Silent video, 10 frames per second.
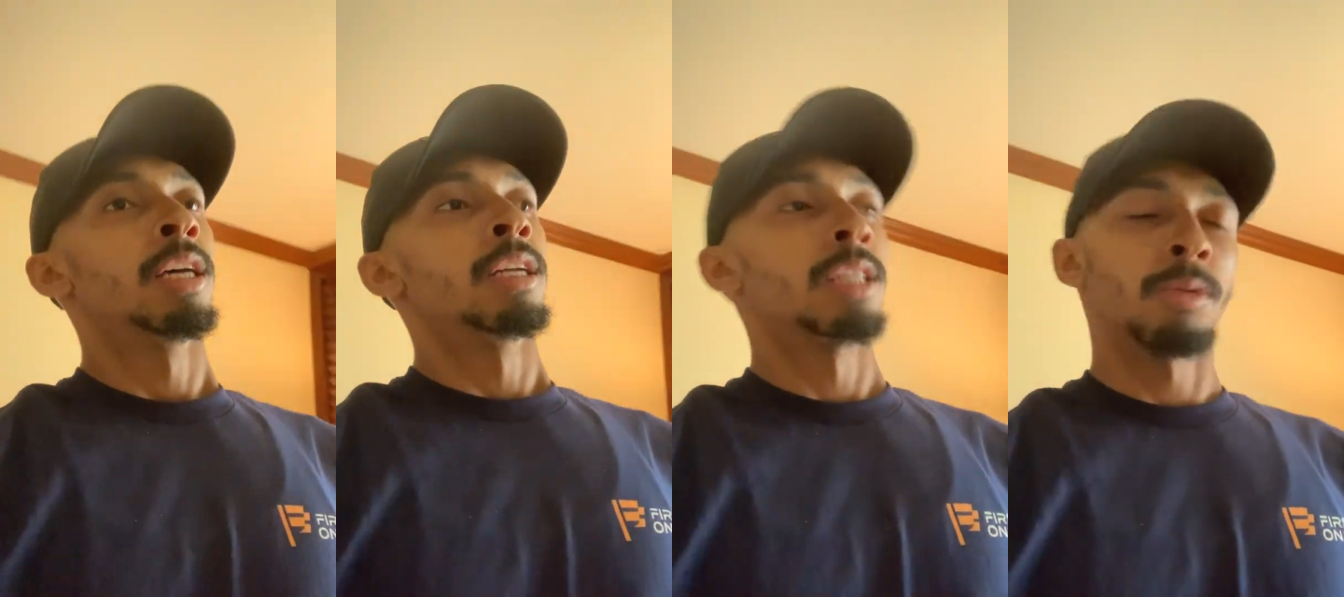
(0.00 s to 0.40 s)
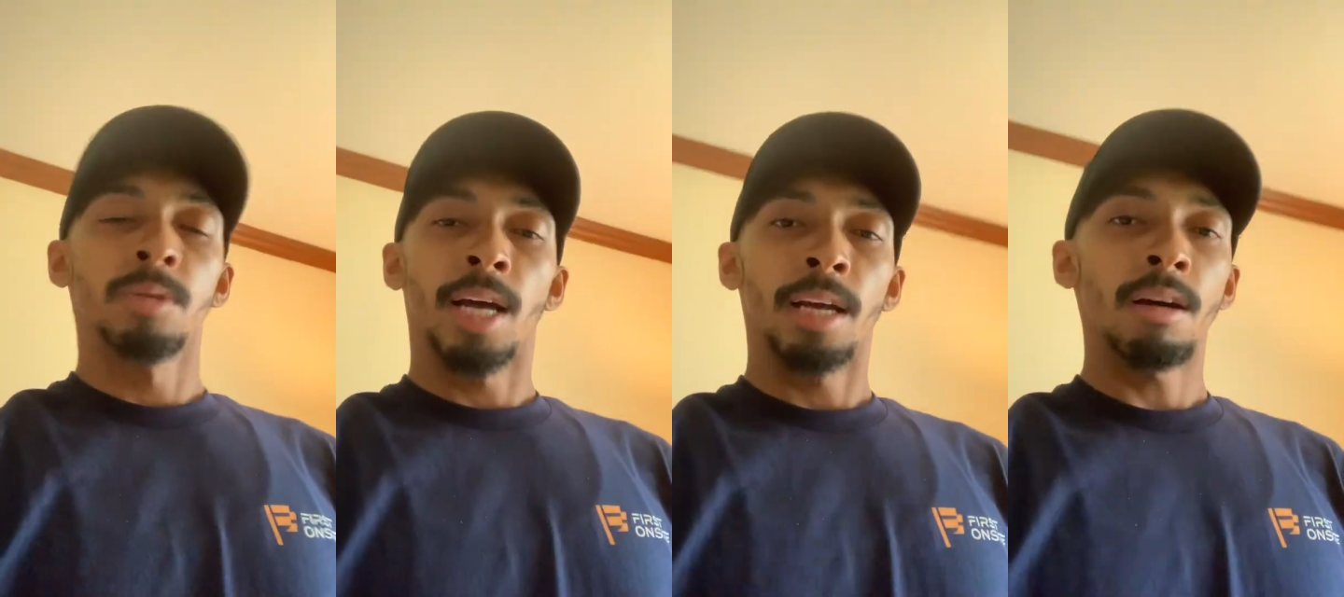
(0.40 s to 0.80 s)
they will
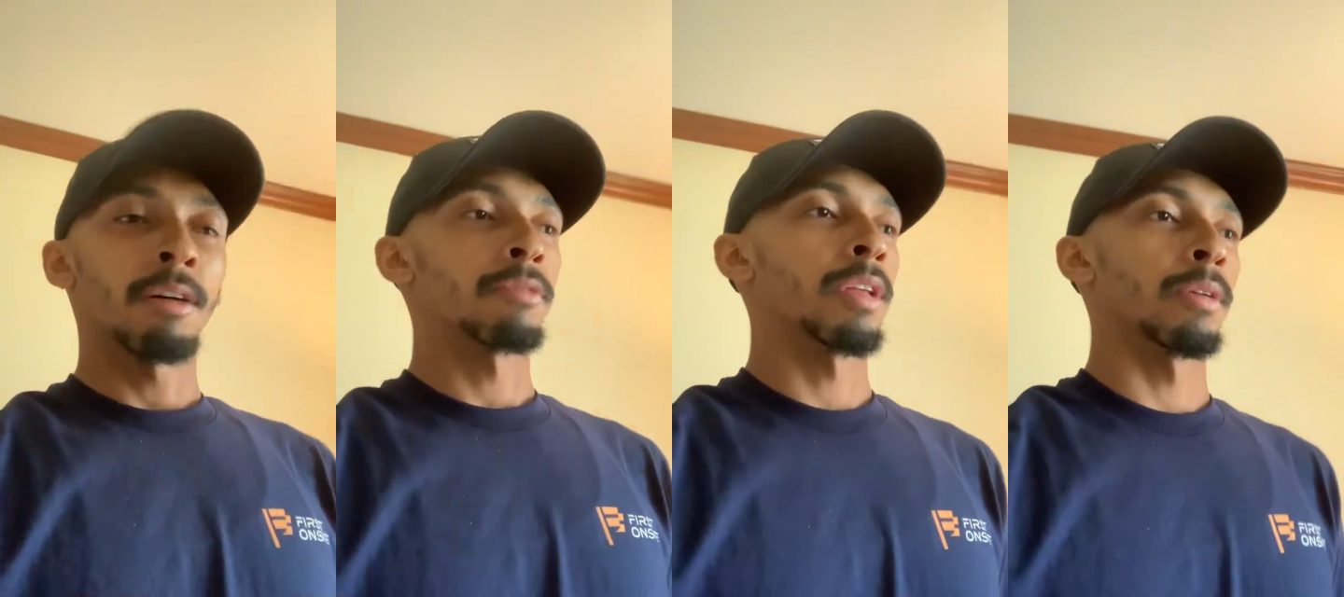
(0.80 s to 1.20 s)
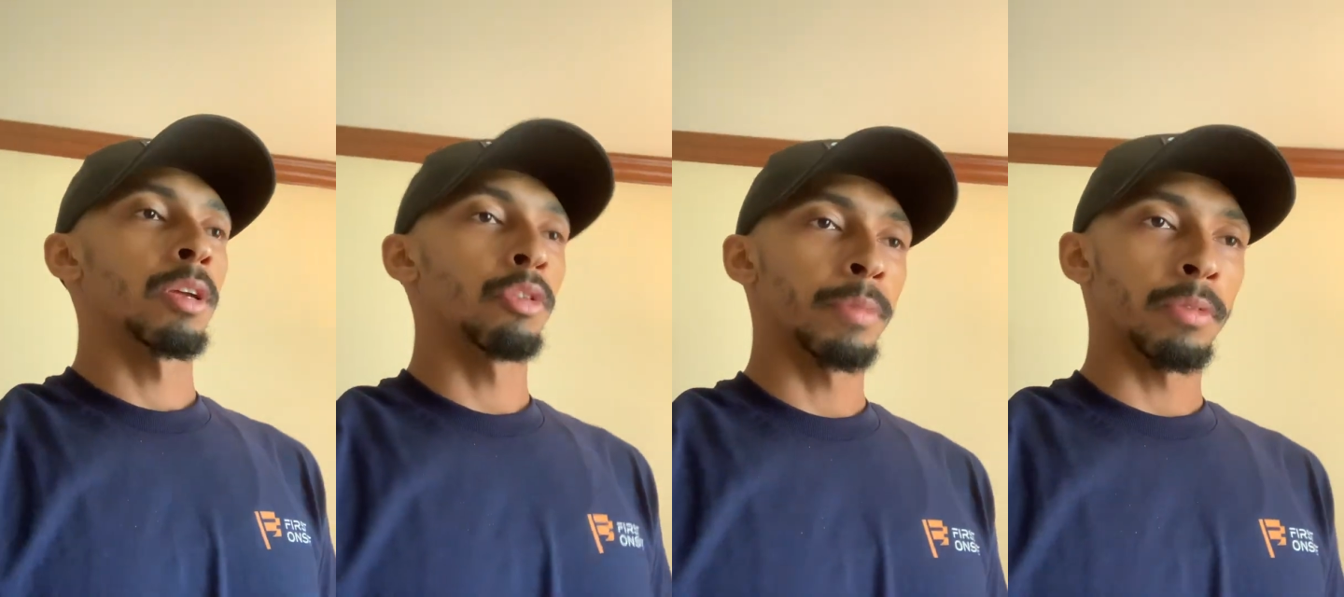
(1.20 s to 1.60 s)
die off. The
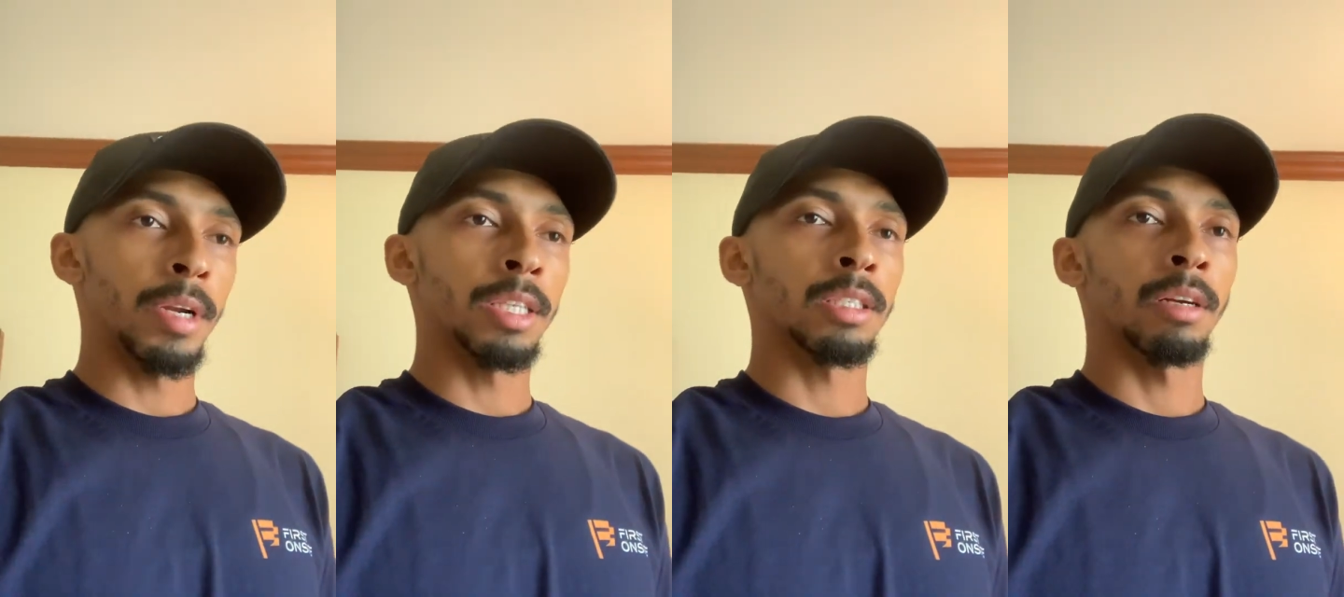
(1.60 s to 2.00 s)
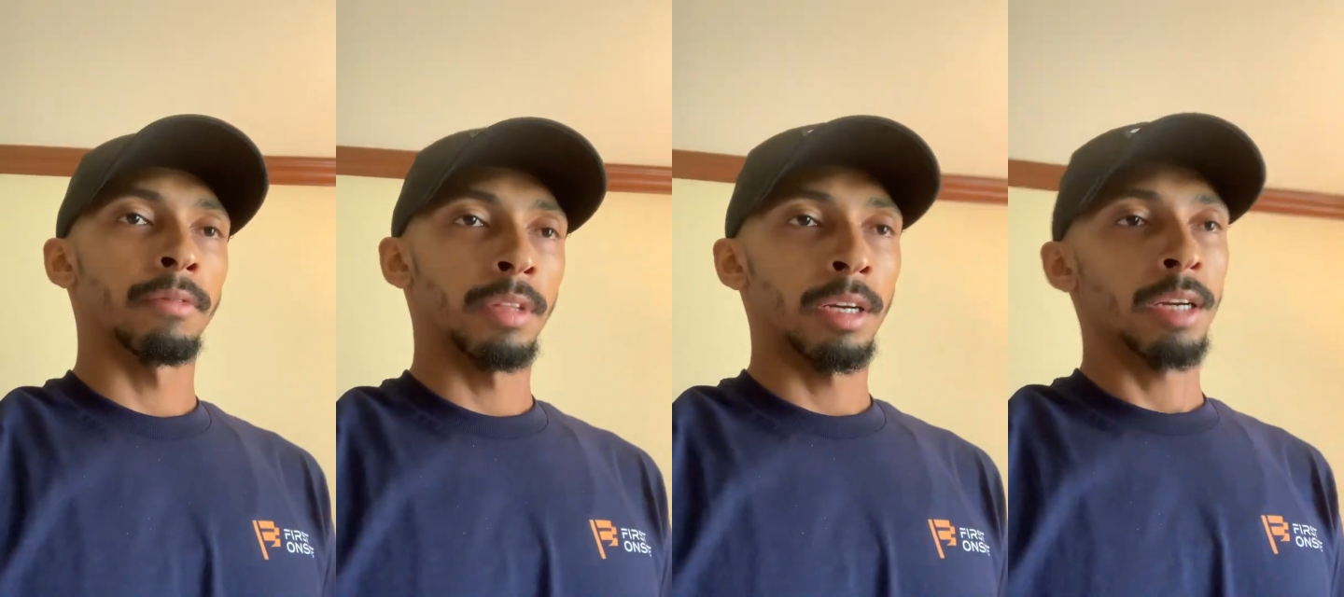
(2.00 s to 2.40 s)
human race of
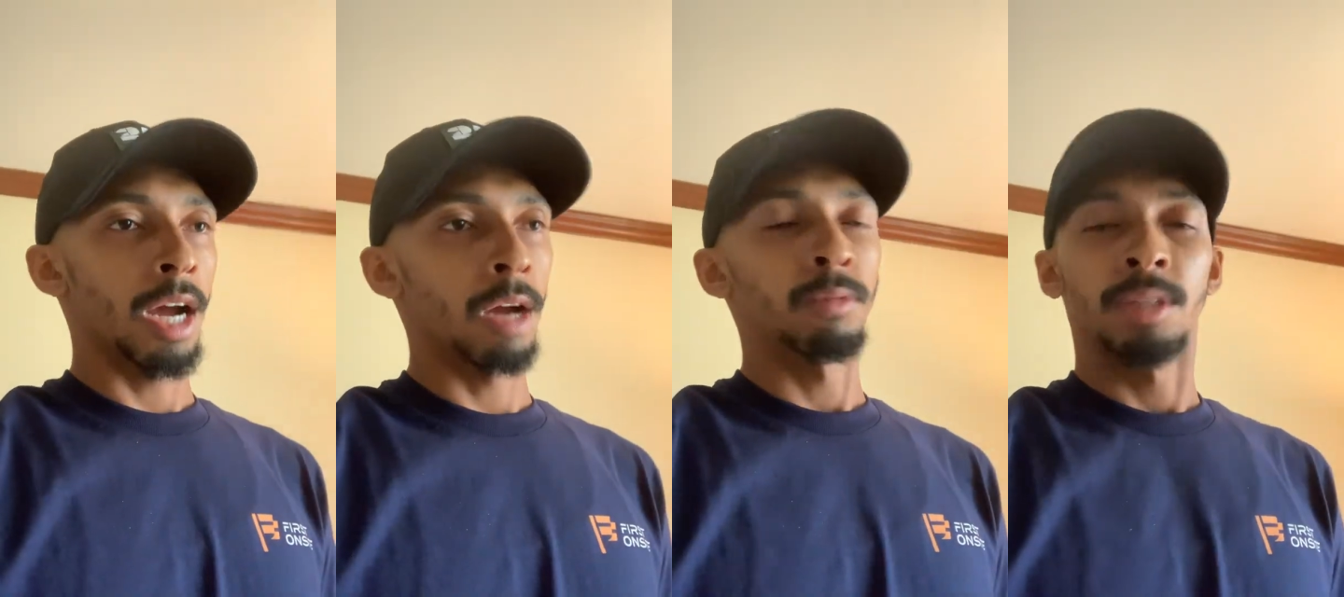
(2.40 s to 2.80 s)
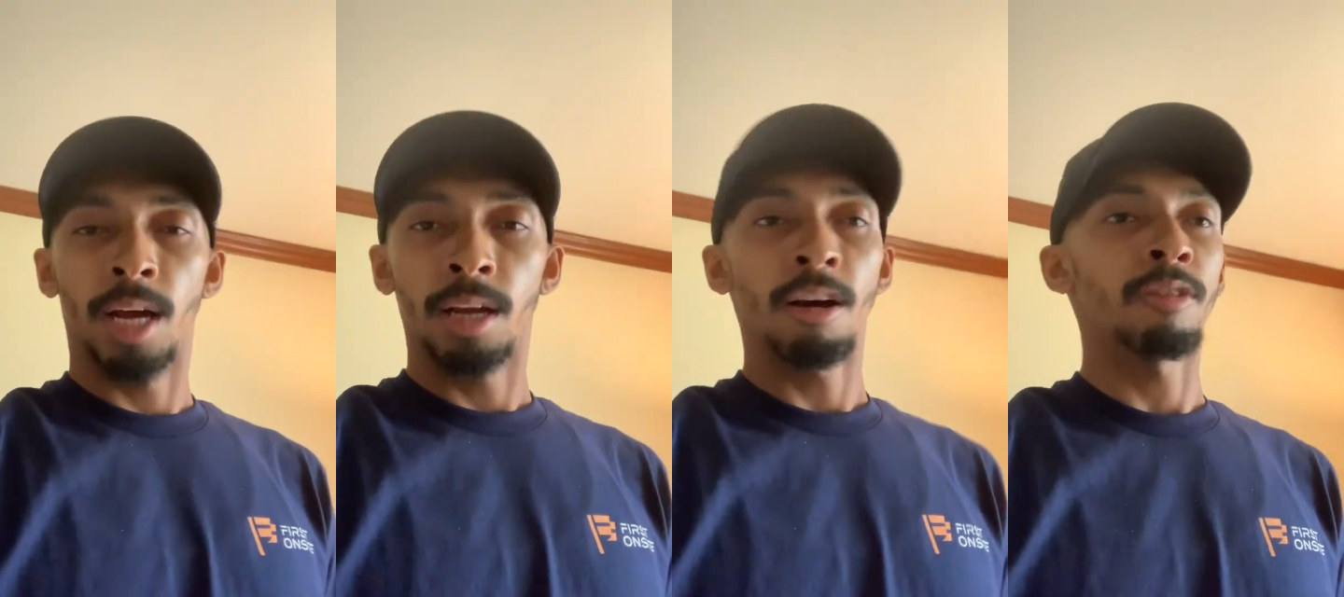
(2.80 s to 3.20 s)
their kind would
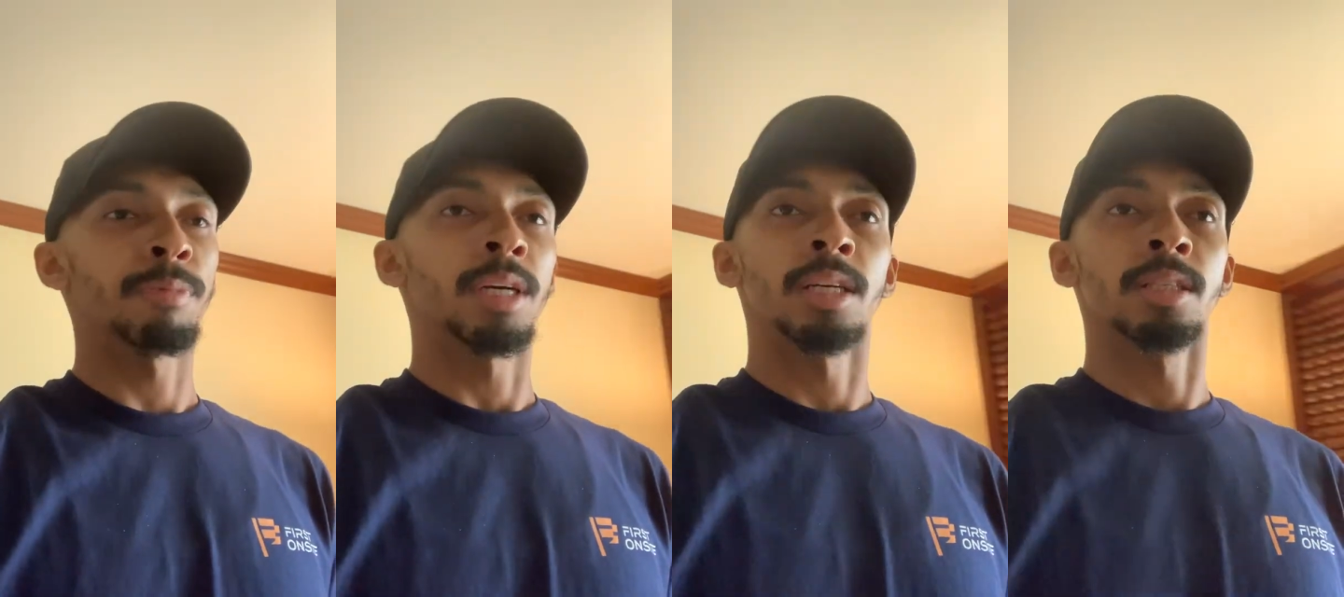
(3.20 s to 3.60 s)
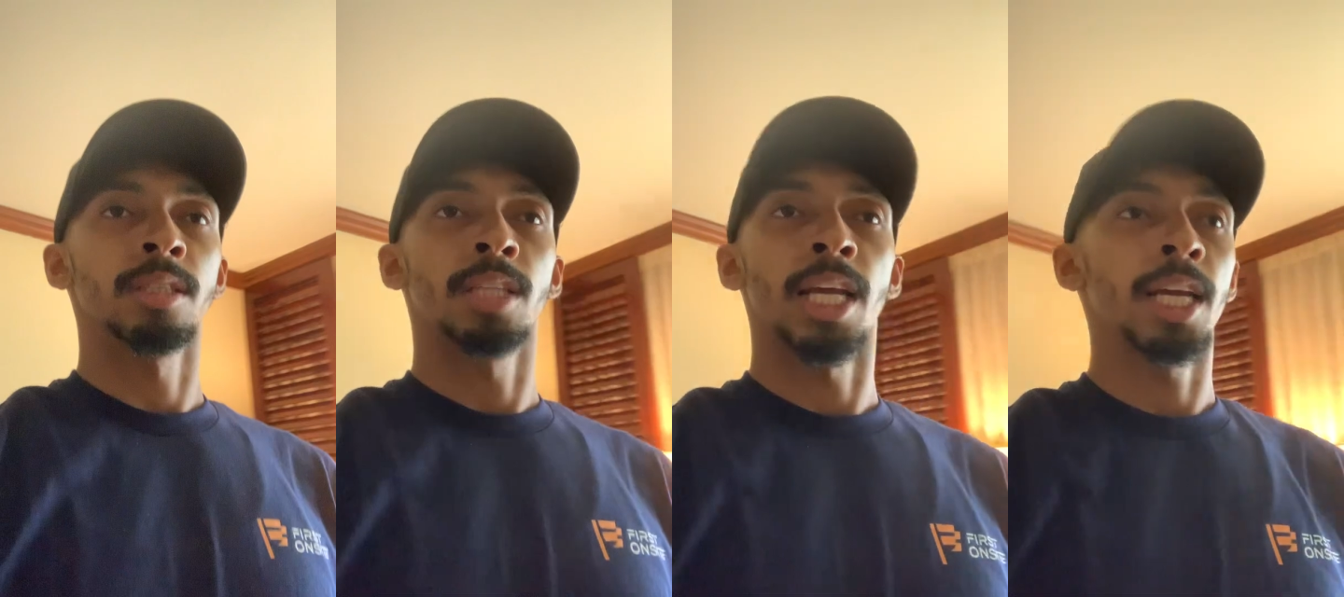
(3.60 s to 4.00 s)
die off, because
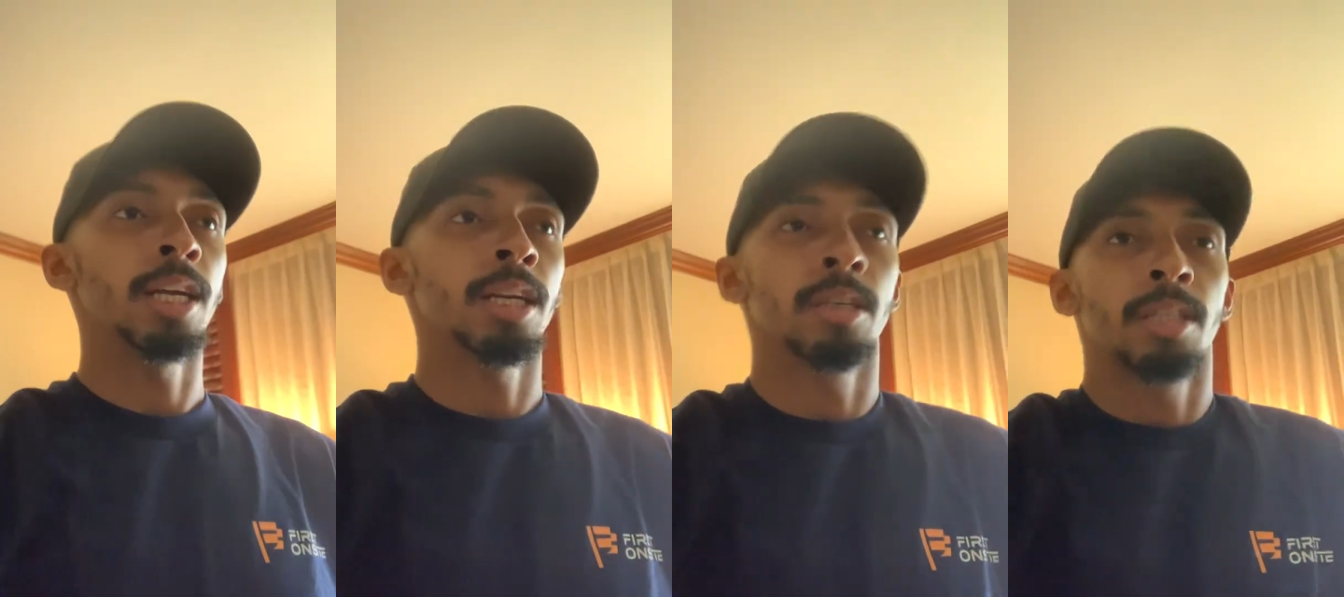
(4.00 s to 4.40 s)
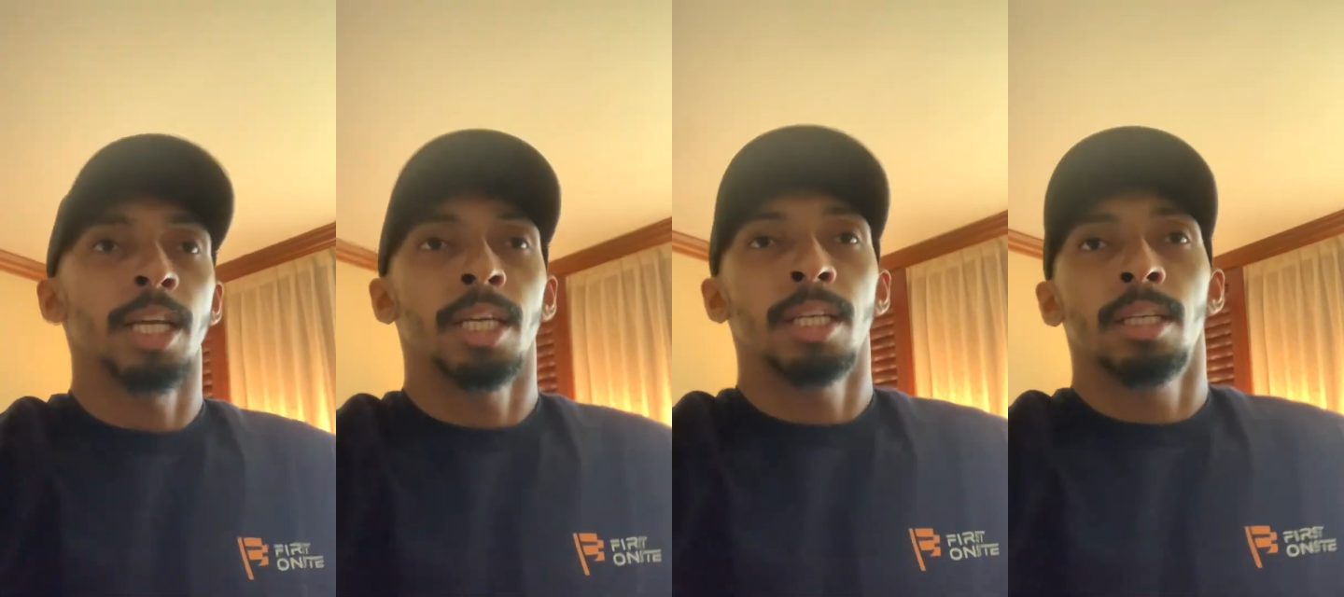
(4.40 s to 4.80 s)

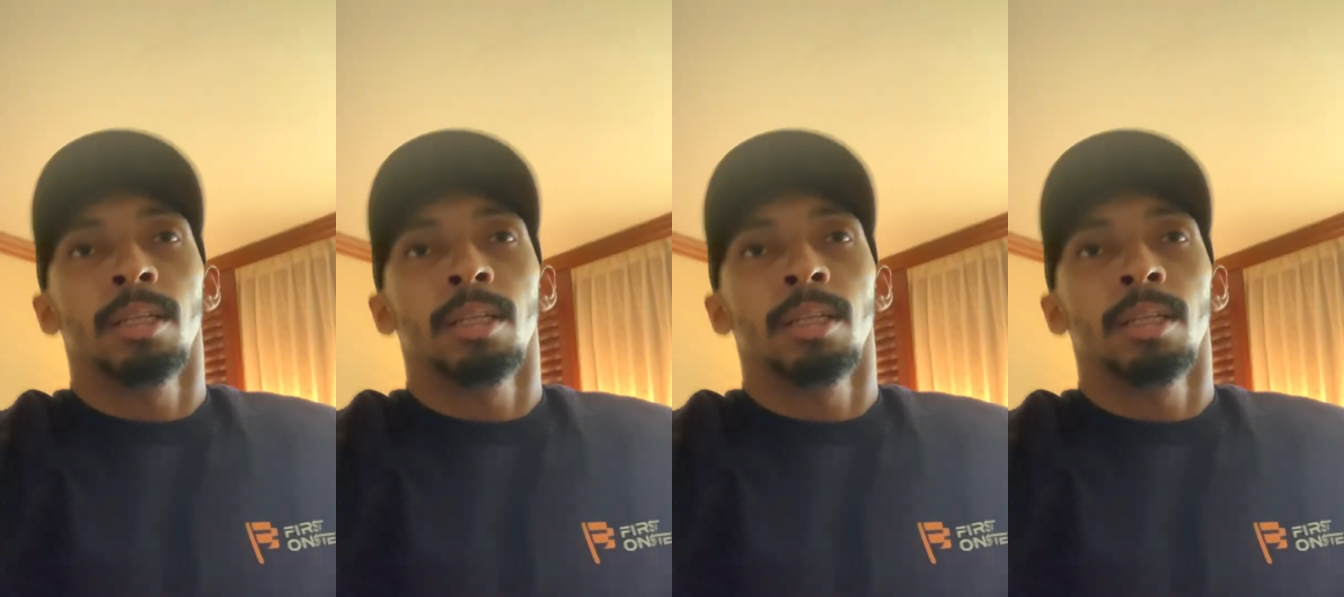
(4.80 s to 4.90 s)
they